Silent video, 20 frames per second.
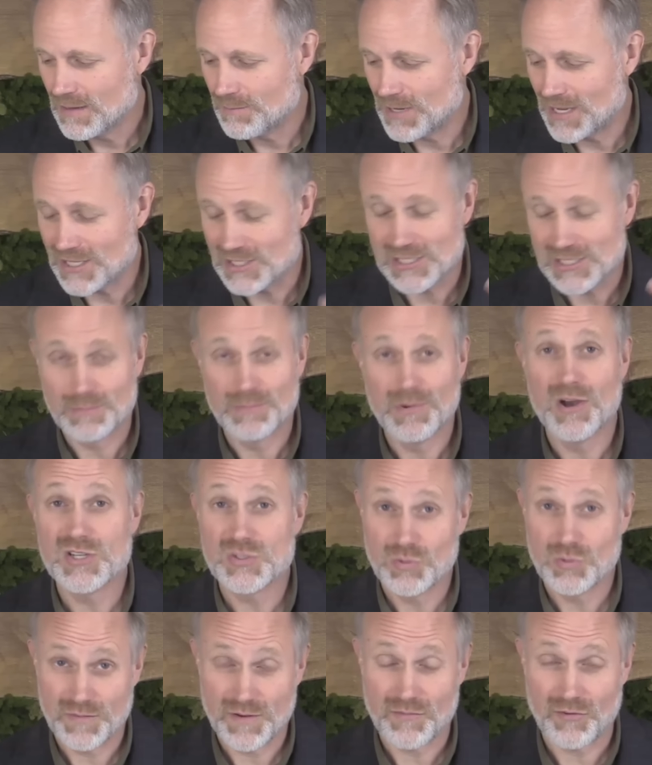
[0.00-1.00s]
B, it's the
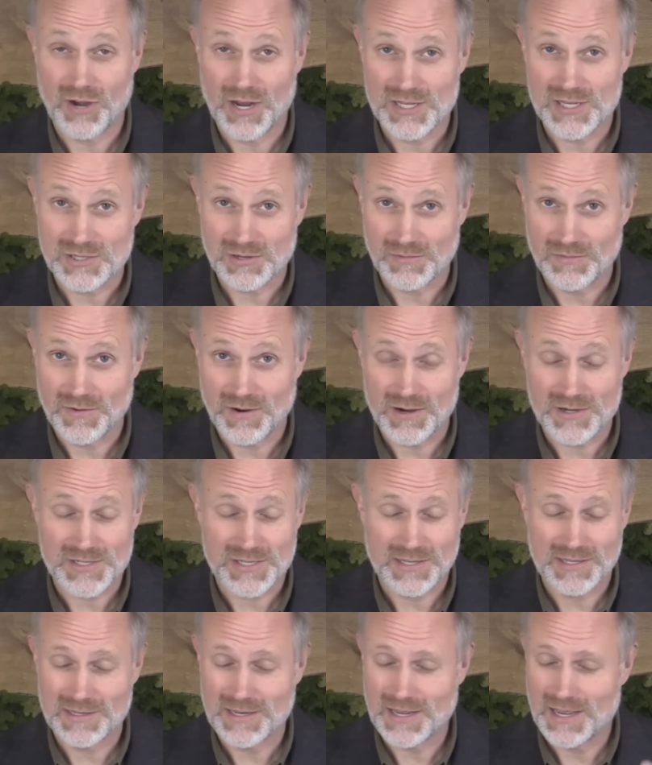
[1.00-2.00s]
most we've ever had so far.
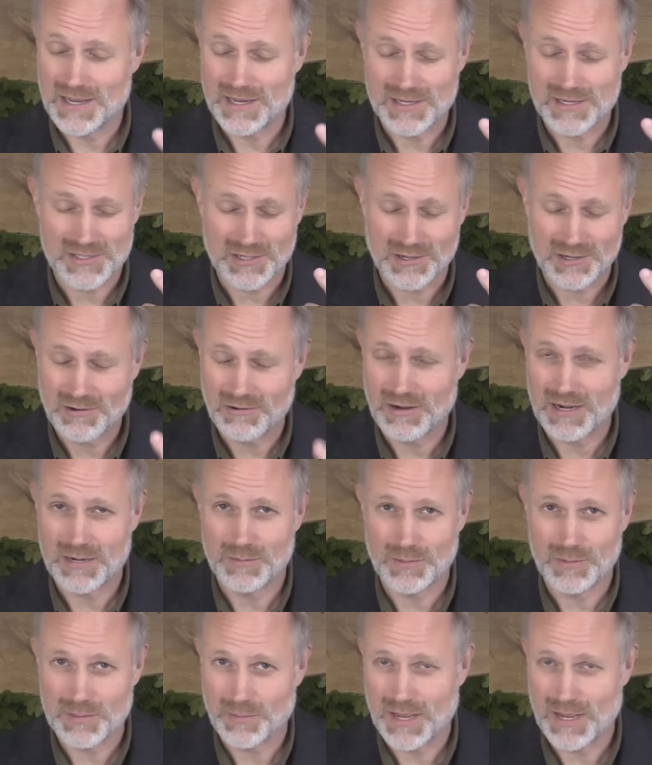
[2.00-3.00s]
So the day is
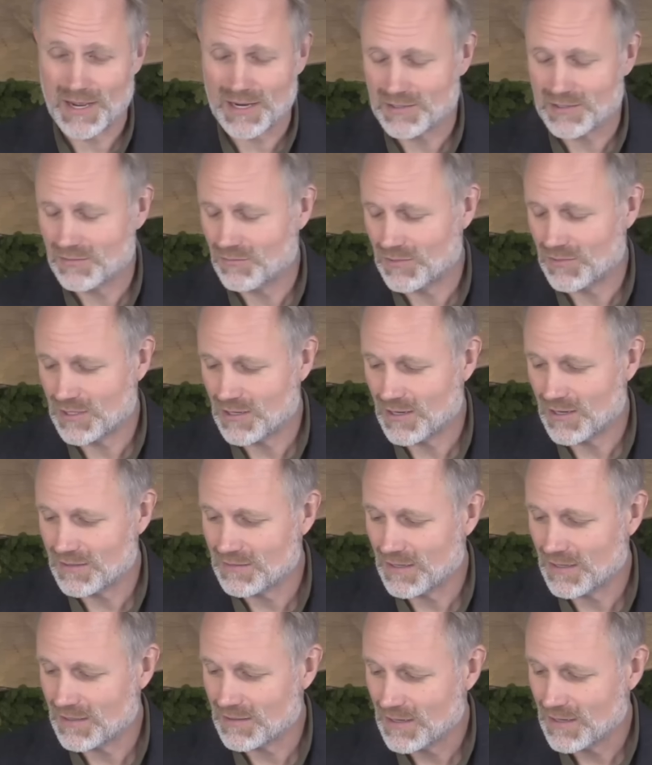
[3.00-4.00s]
incredibly packed with
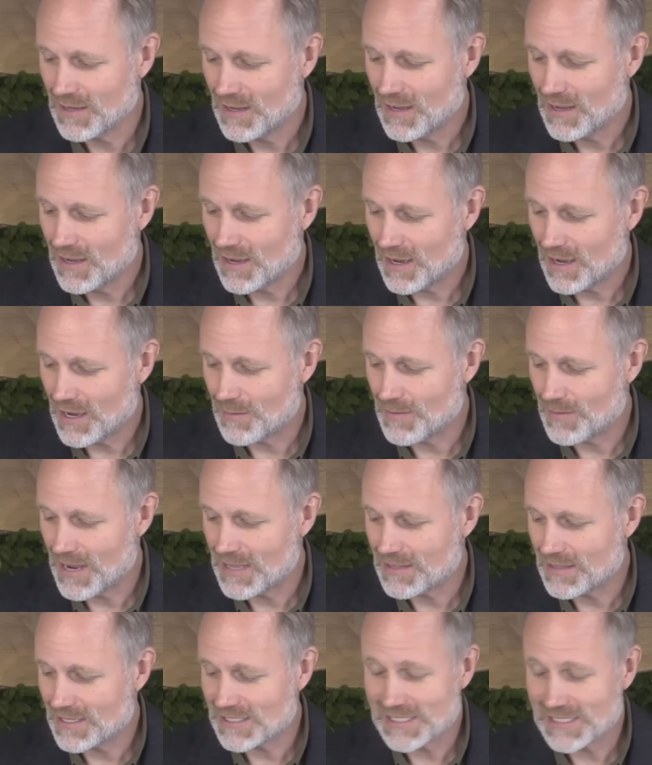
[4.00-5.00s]
content.
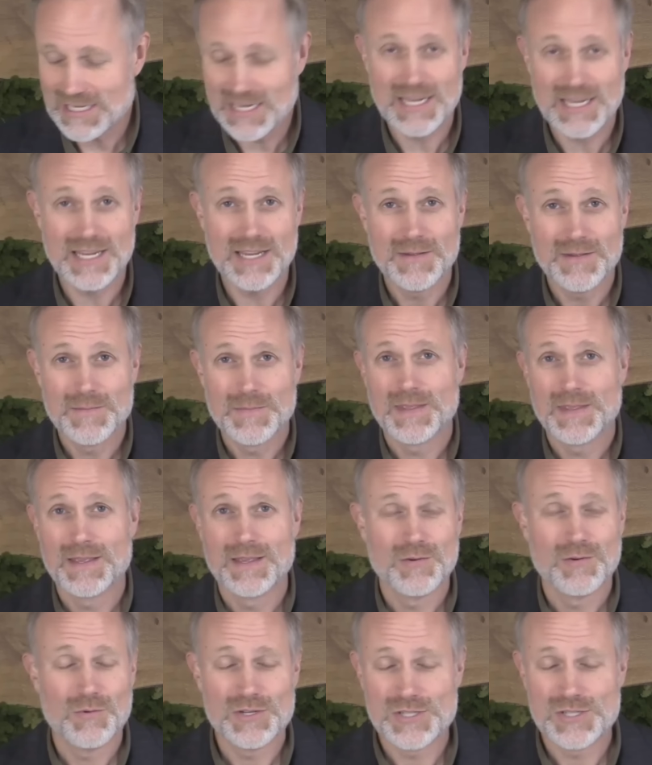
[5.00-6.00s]
And then C,
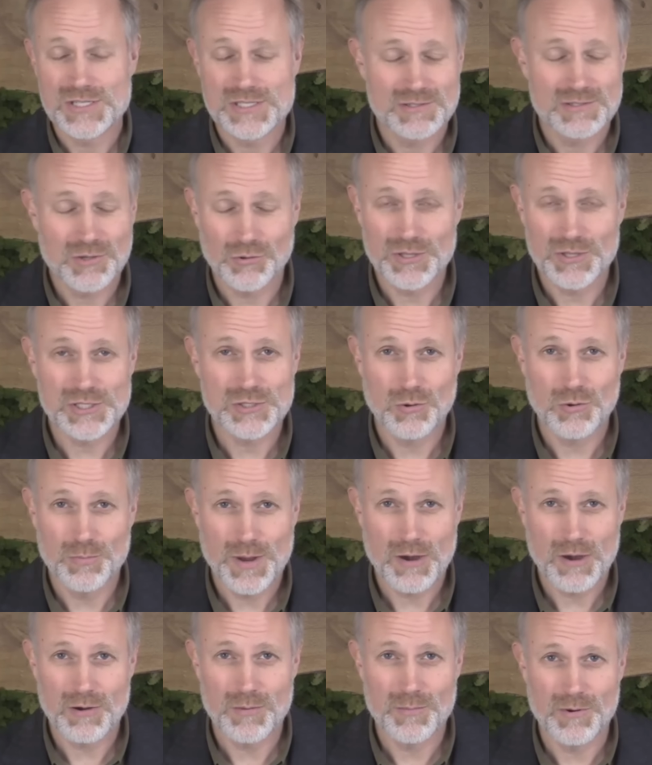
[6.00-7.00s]
we just told this whole
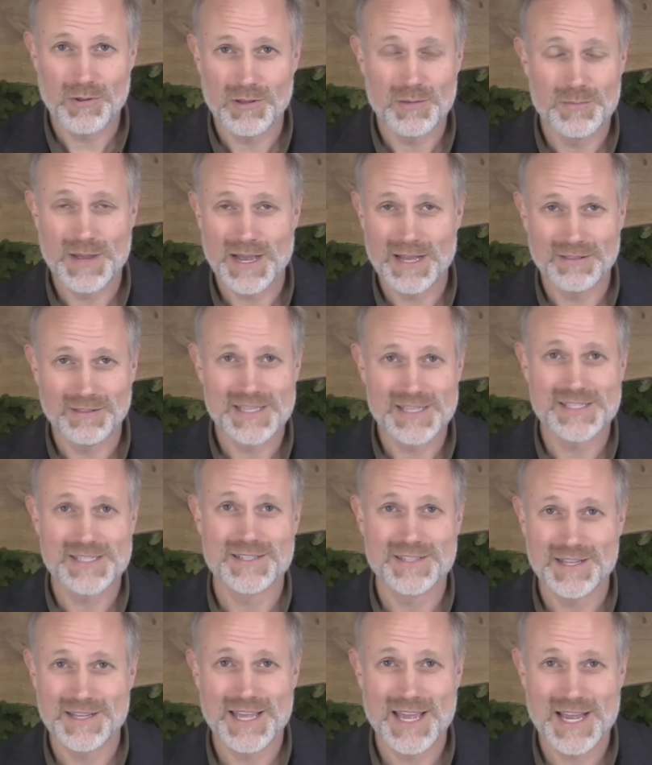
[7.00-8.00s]
parable about
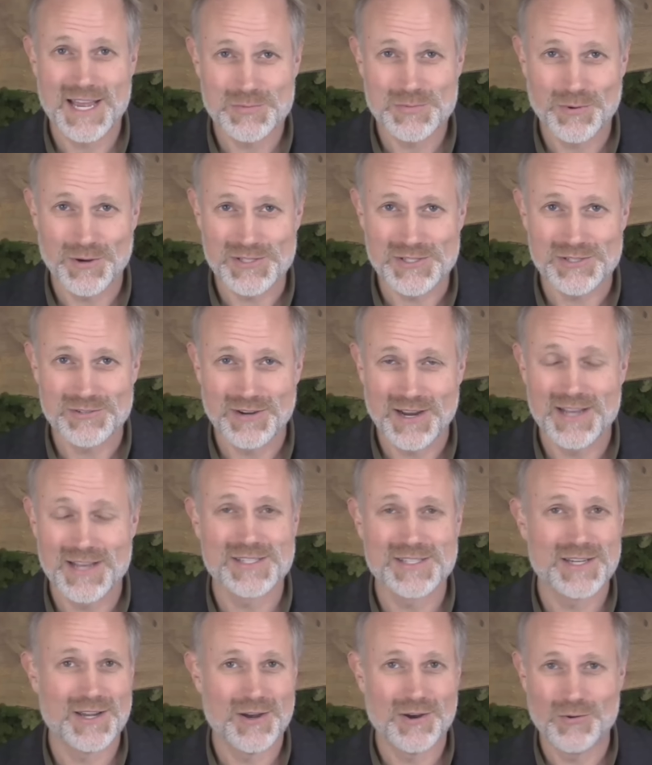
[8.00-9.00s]
listen to the experts,
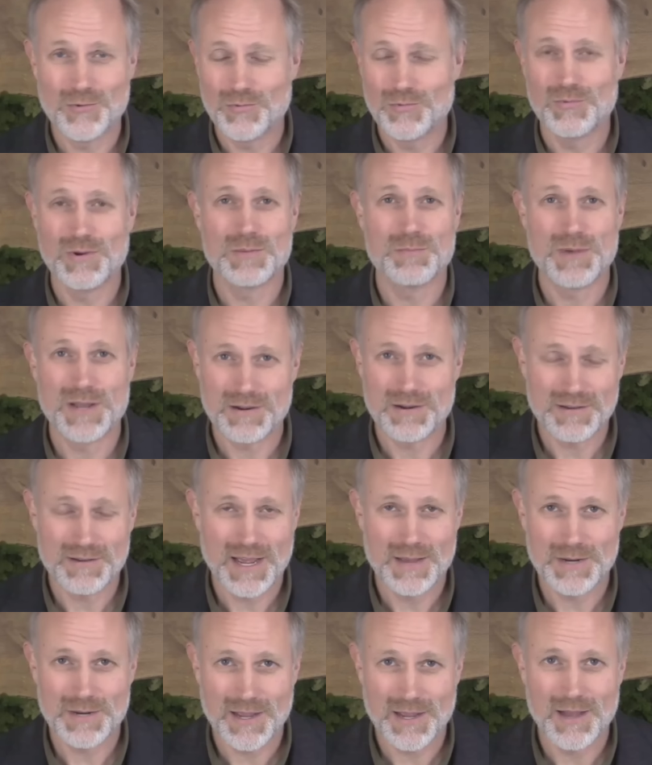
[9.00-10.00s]
right? So what better
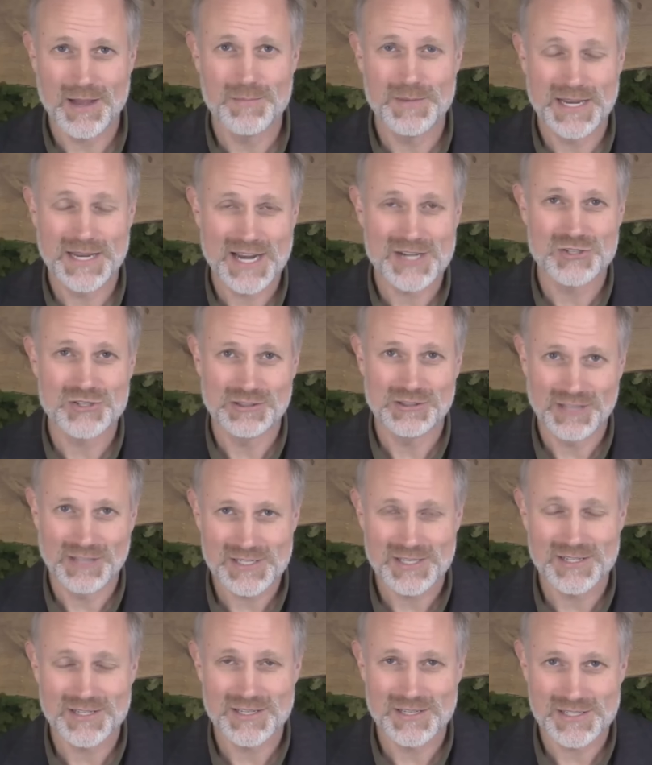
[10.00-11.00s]
time to come and actually
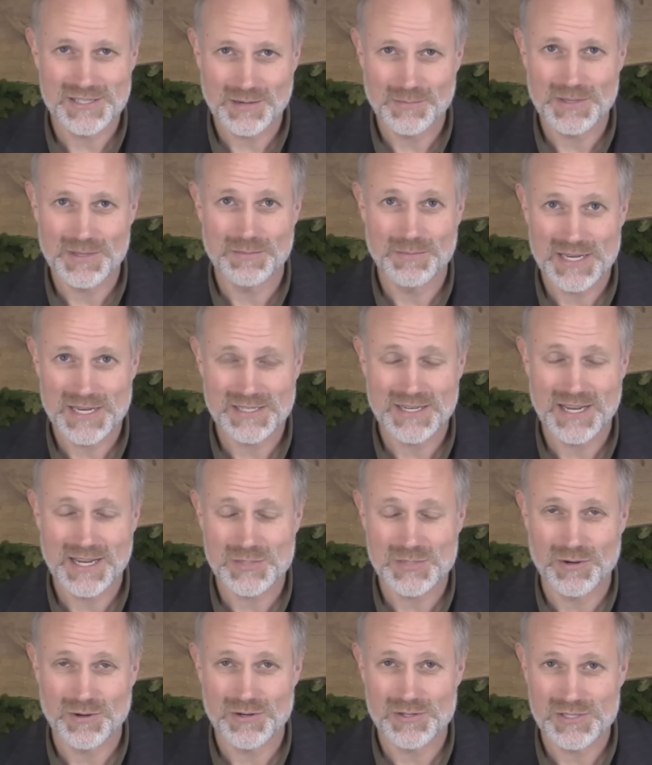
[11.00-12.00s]
listen to some of the best
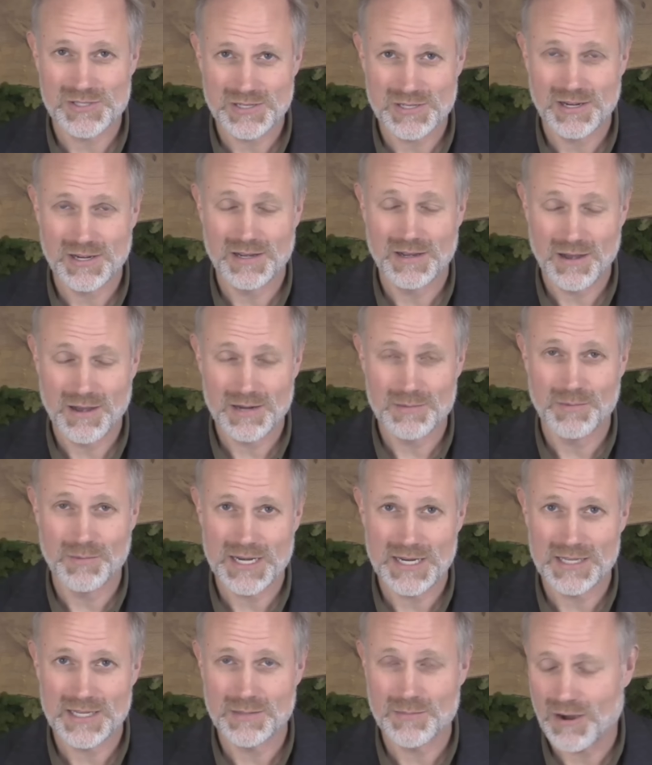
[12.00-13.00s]
experts on
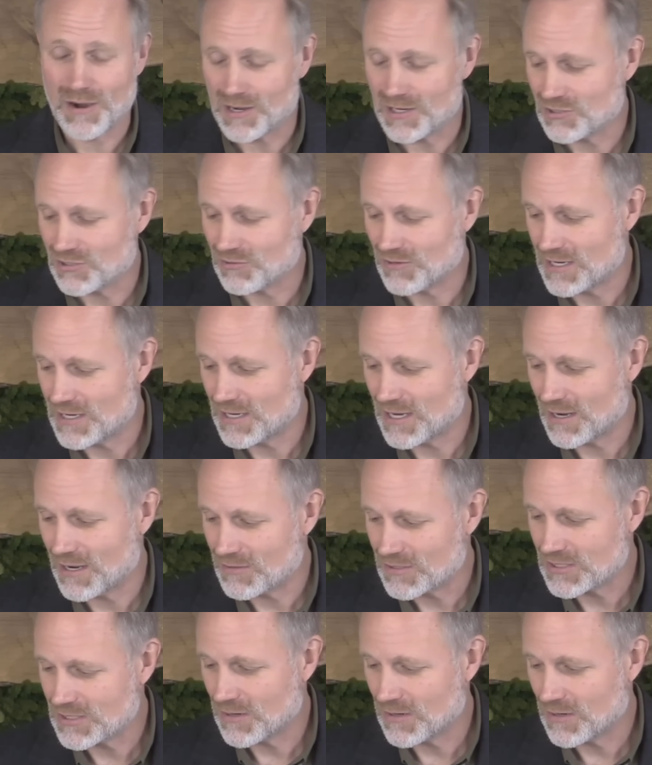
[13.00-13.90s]
money in the markets right now.